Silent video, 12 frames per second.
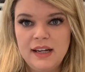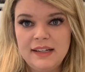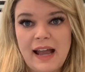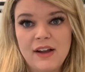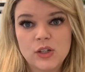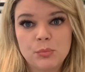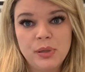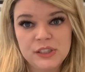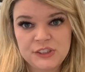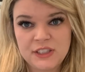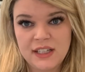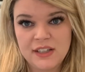now you're
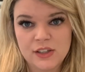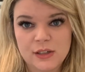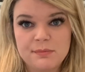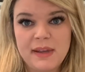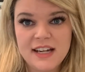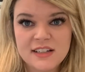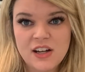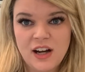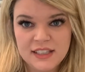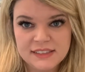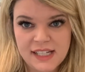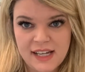pushing your main
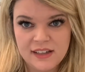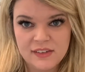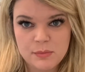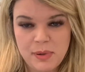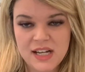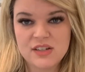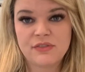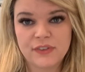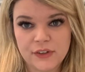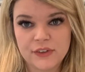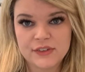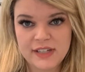content on the page
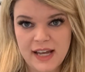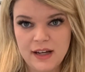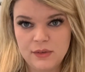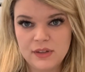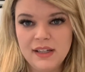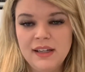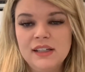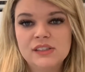further down.